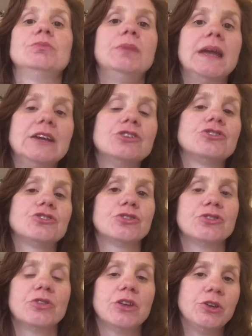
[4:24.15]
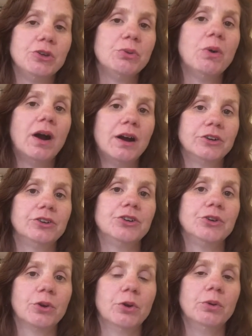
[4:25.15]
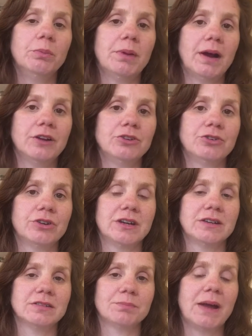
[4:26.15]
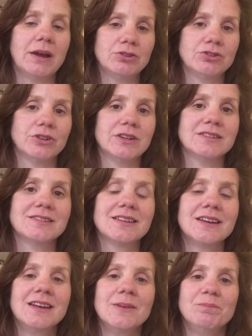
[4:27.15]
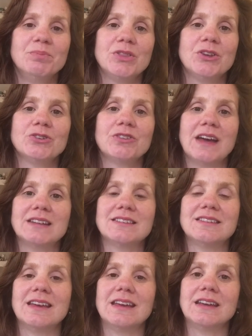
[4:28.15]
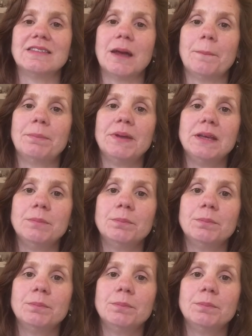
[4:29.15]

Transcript: Make sure that you honor your own boundaries. There's that saying that